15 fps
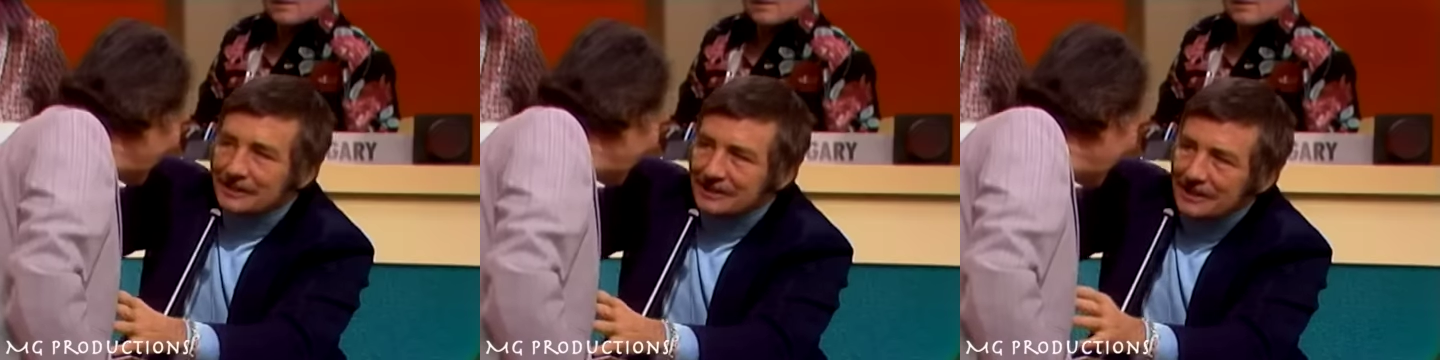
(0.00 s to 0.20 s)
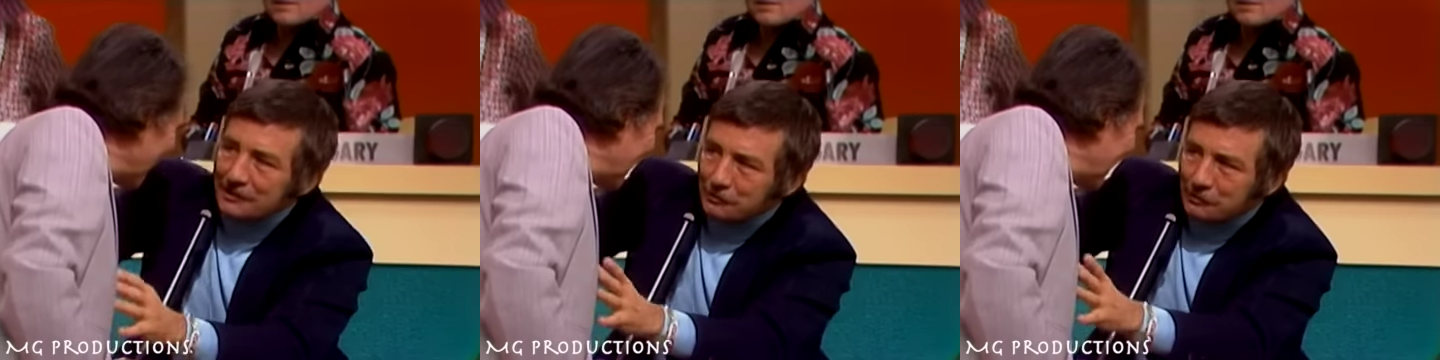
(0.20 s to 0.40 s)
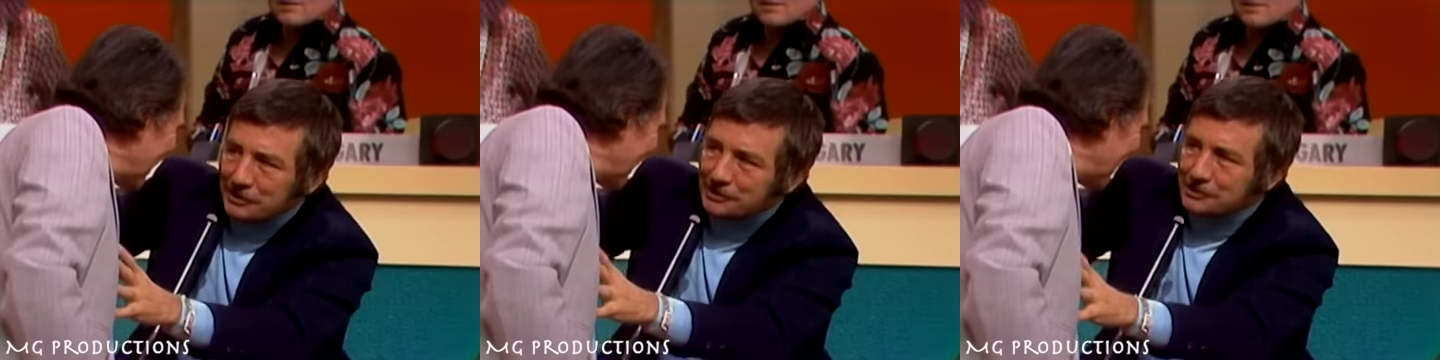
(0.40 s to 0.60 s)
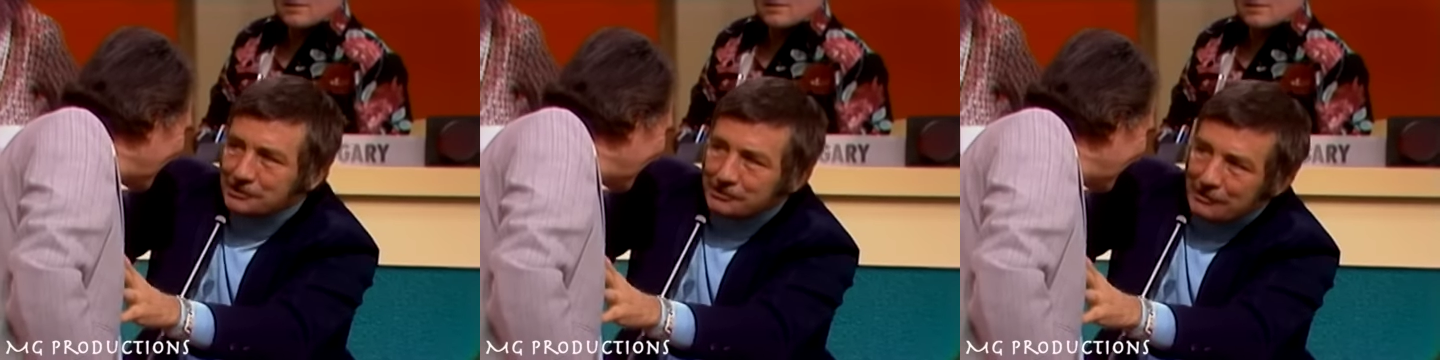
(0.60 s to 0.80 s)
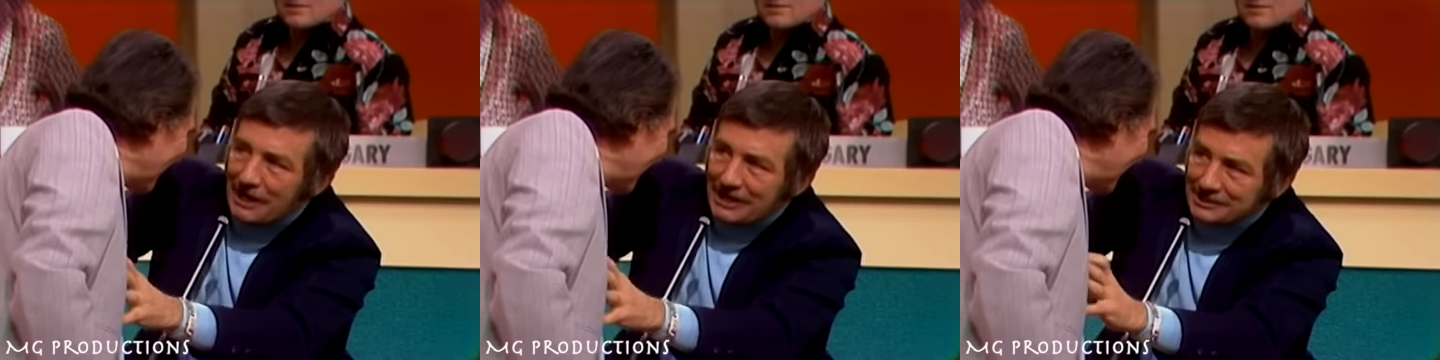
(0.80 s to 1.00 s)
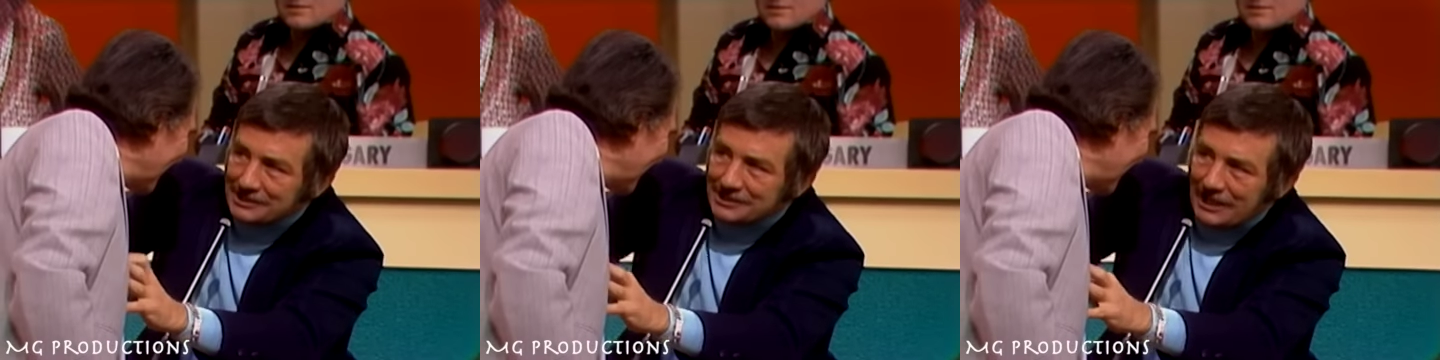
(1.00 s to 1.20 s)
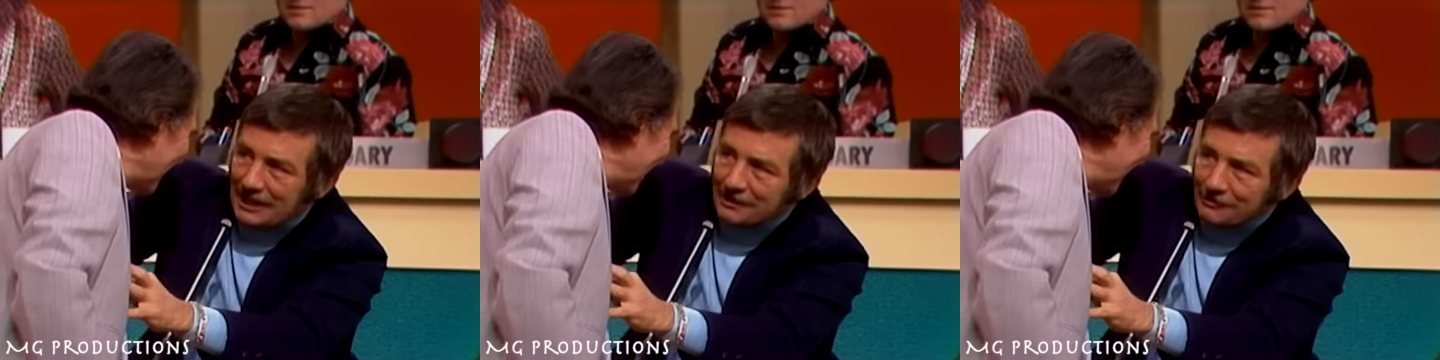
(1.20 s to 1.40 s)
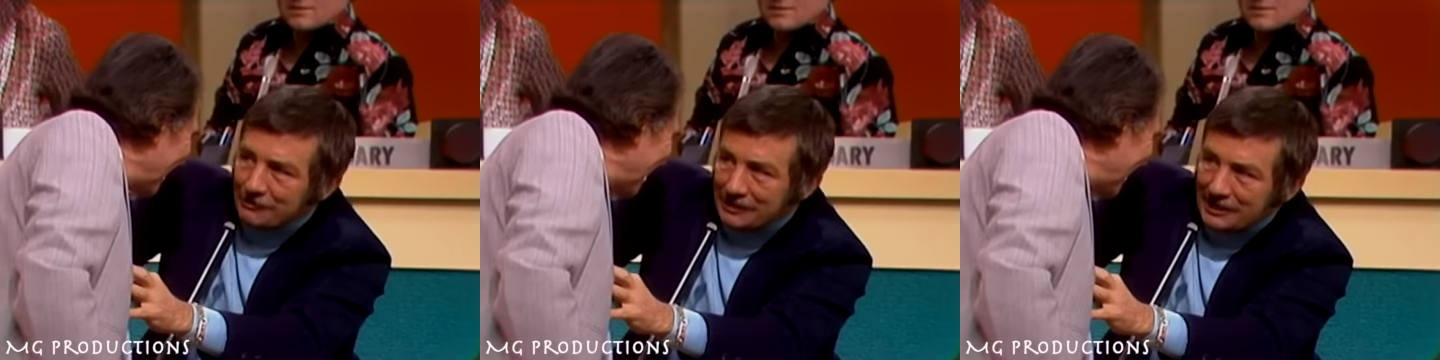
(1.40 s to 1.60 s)
think we should try
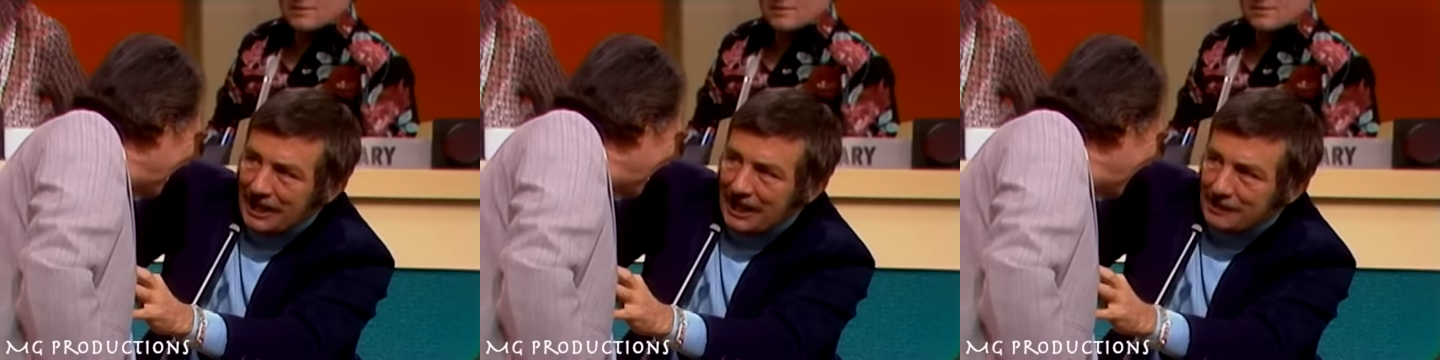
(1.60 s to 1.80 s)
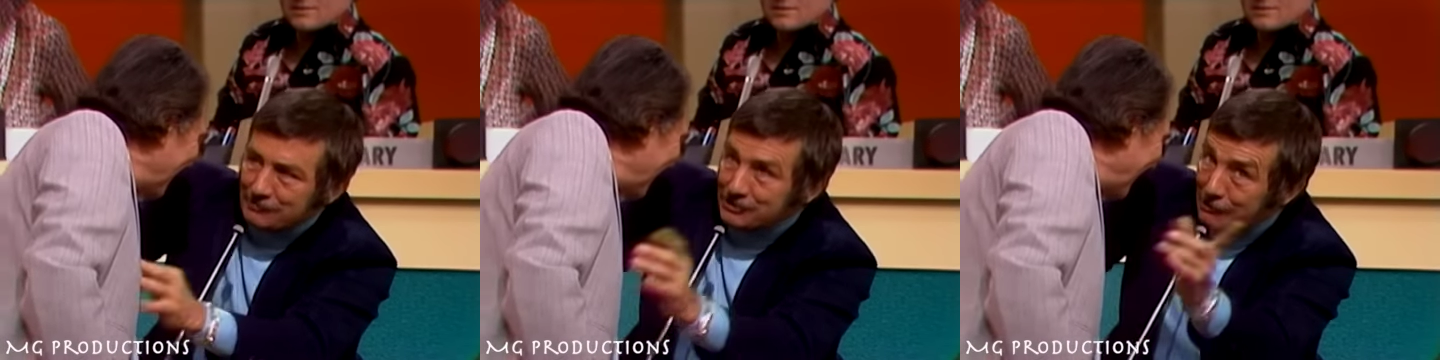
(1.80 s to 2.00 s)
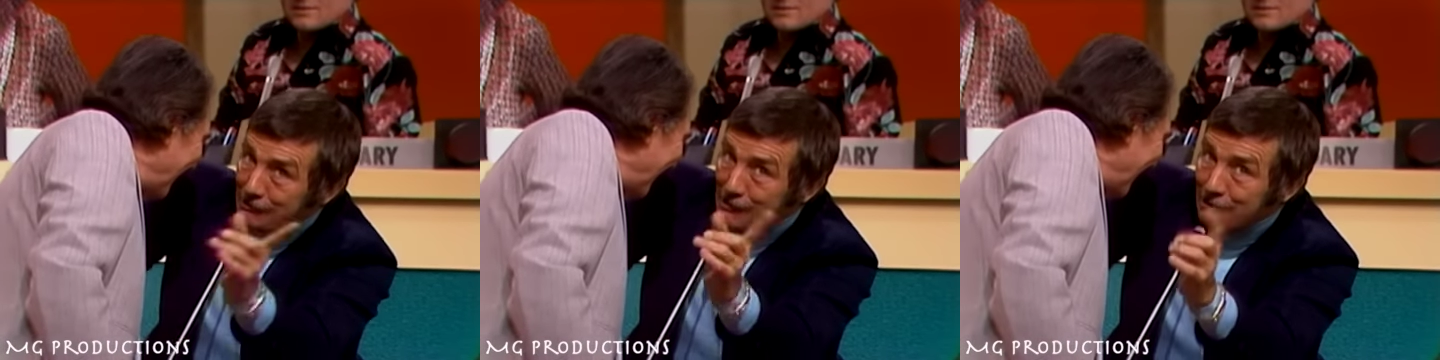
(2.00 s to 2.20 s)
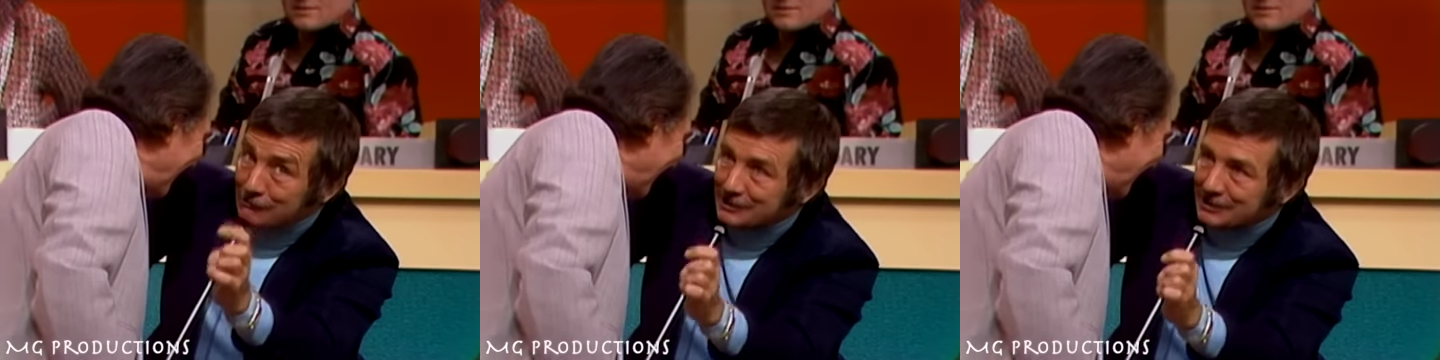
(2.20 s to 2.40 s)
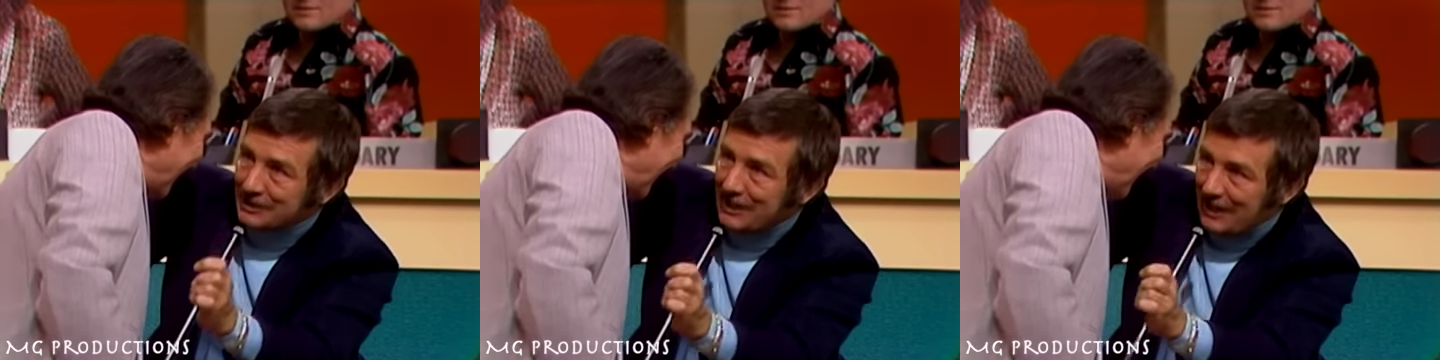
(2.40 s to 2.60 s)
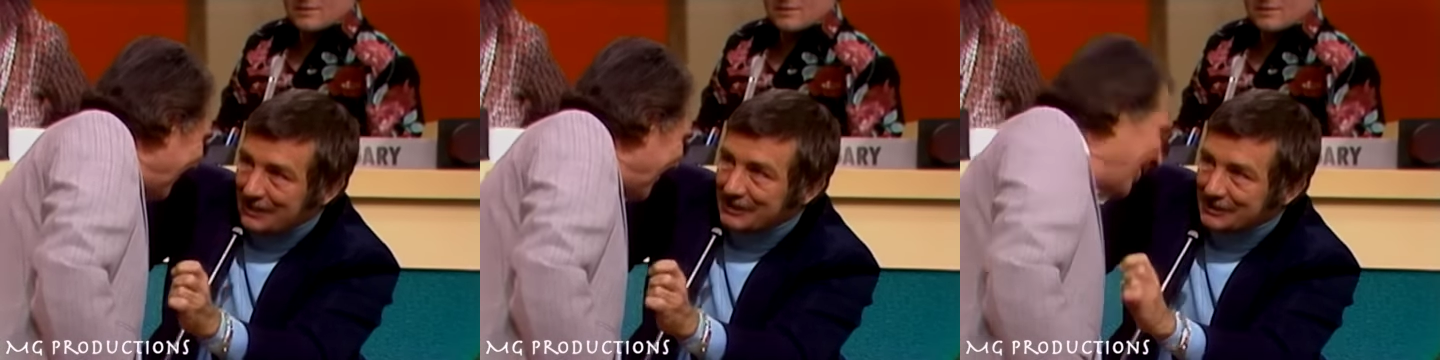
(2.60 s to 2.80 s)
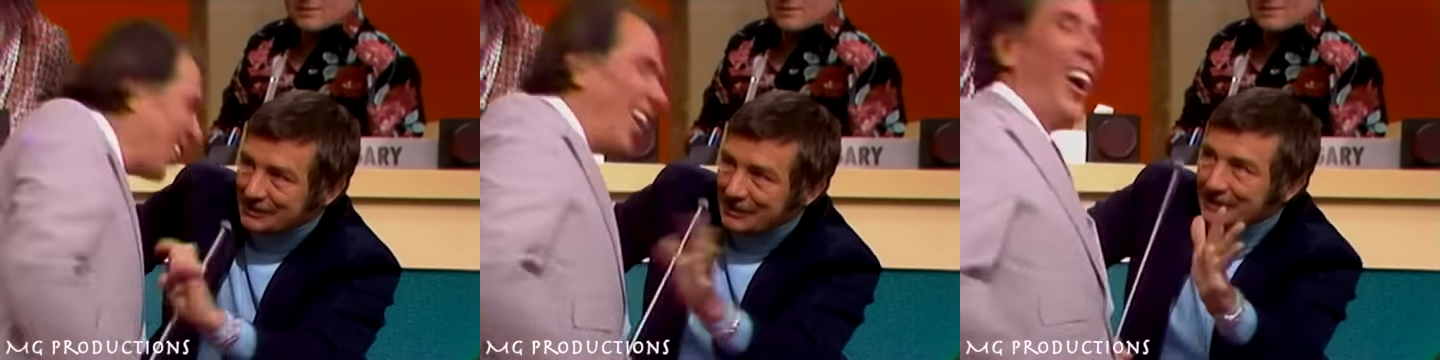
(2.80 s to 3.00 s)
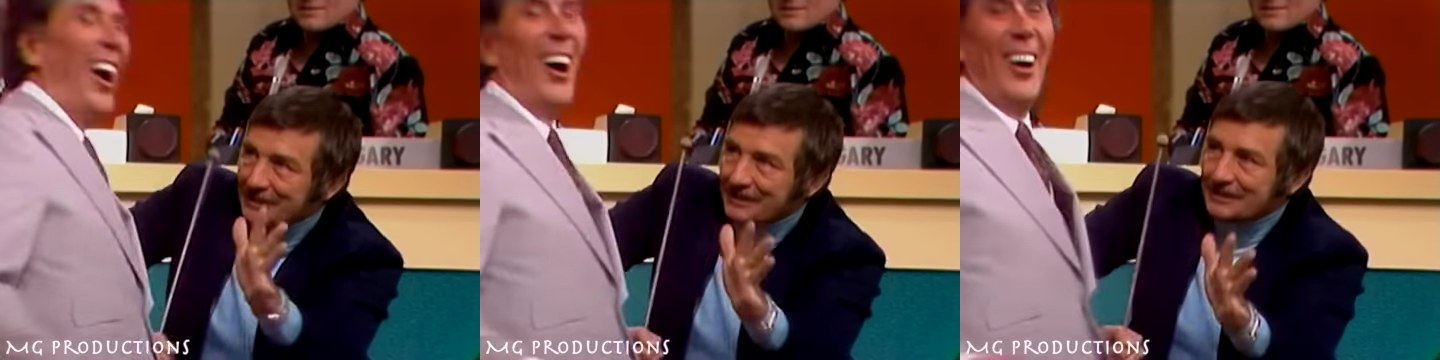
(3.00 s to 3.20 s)
sailor and game show host again? Is
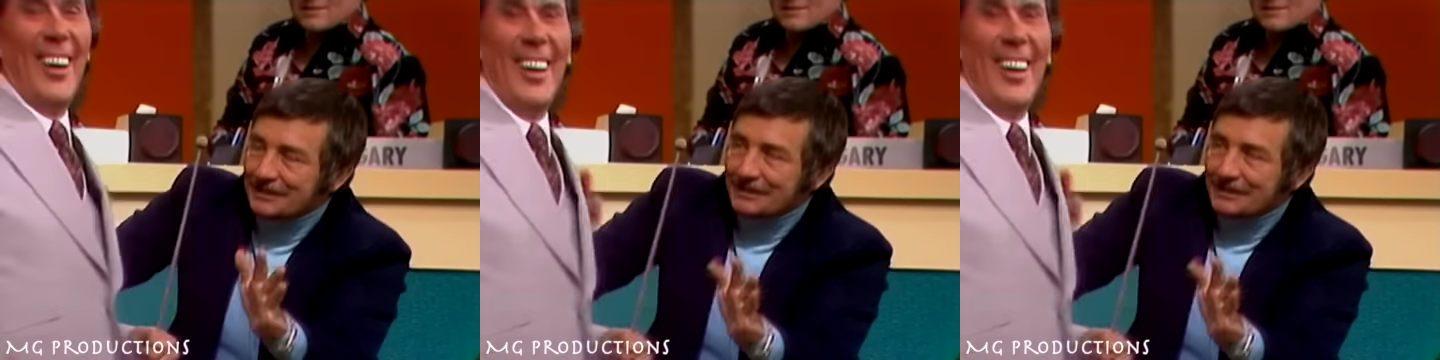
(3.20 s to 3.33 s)
no.